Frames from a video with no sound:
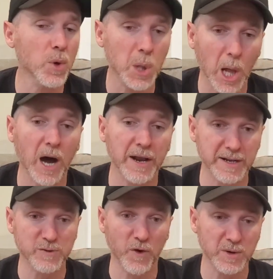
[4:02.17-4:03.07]
a lot
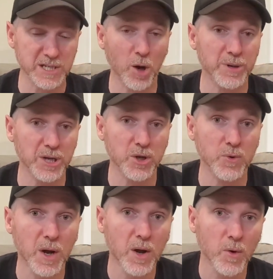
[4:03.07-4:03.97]
as far as helping
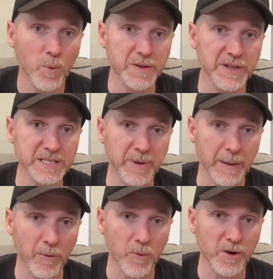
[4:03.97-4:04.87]
you with this
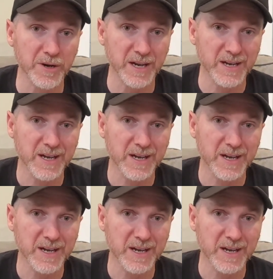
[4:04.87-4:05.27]
paperwork.